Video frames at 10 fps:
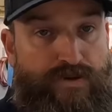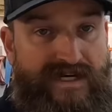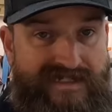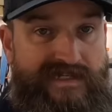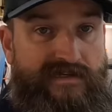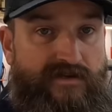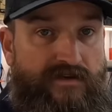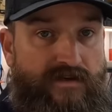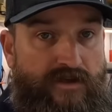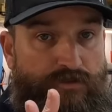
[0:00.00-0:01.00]
But
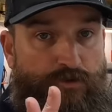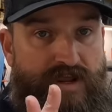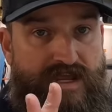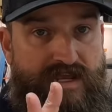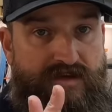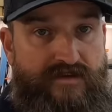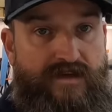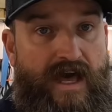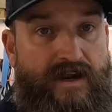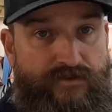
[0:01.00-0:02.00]
3
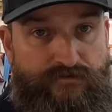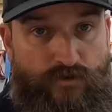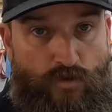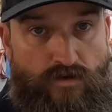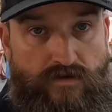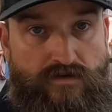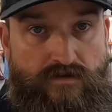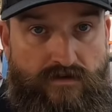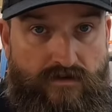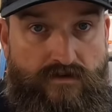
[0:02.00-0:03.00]
out of the 4
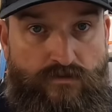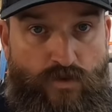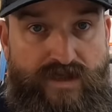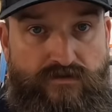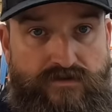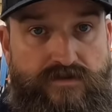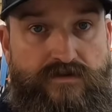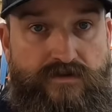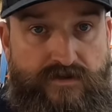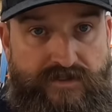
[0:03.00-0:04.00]
wheels
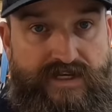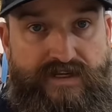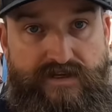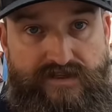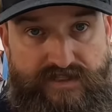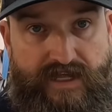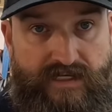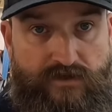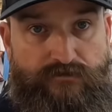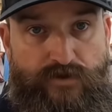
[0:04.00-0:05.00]
did skeet a
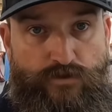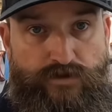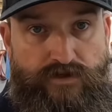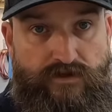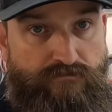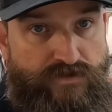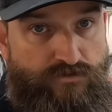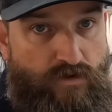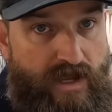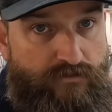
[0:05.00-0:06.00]
little fluid, but the
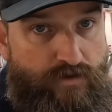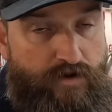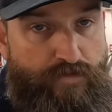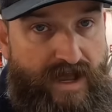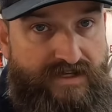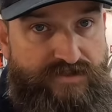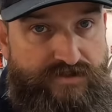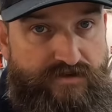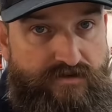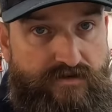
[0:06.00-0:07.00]
right rear
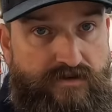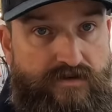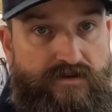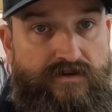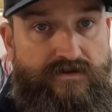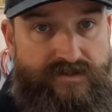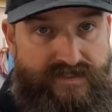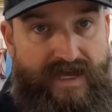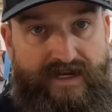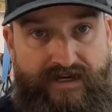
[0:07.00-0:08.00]
passenger
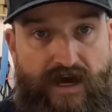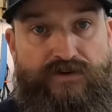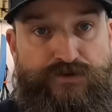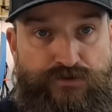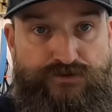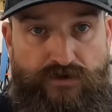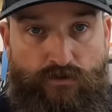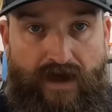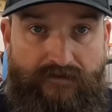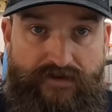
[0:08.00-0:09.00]
decided not to. So
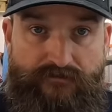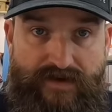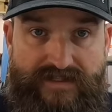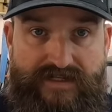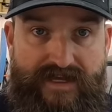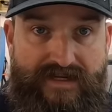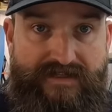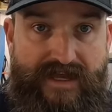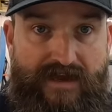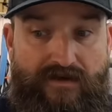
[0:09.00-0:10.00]
we'll have to investigate
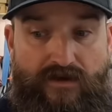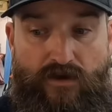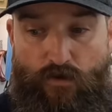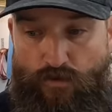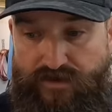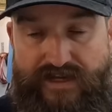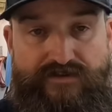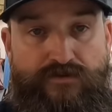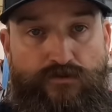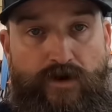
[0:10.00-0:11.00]
that when we get
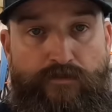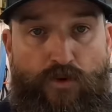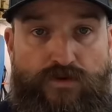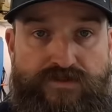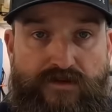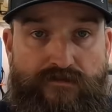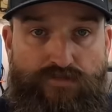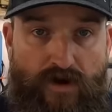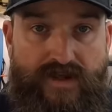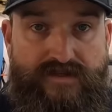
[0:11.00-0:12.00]
to the rear portion of the
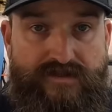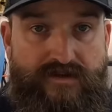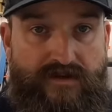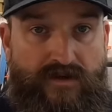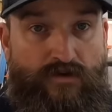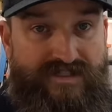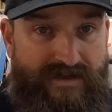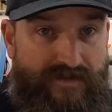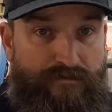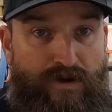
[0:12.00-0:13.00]
brakes, which I
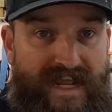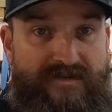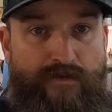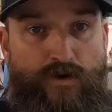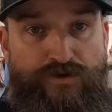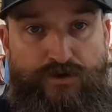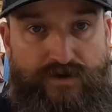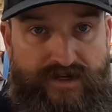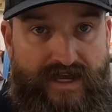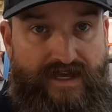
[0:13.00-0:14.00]
believe I'm gonna do
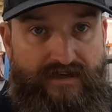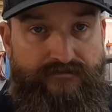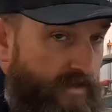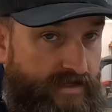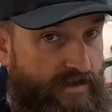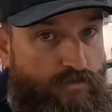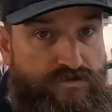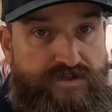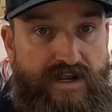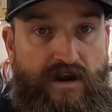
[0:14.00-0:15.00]
today. And then we'll
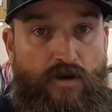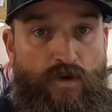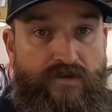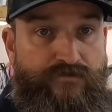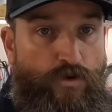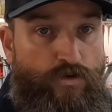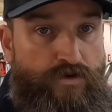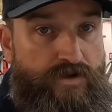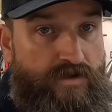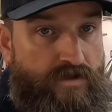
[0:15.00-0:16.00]
sneak our way
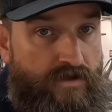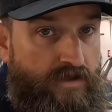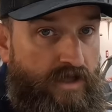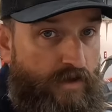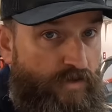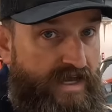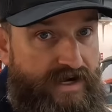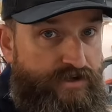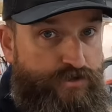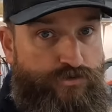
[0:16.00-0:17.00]
forward, and we
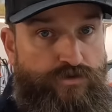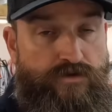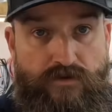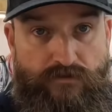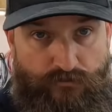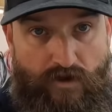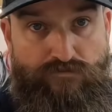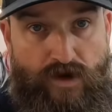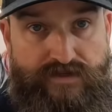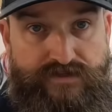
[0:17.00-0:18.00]
gotta do the front
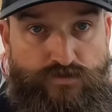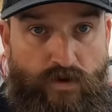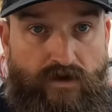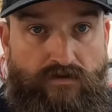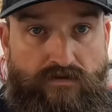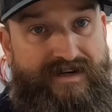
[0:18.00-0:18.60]
brakes as well.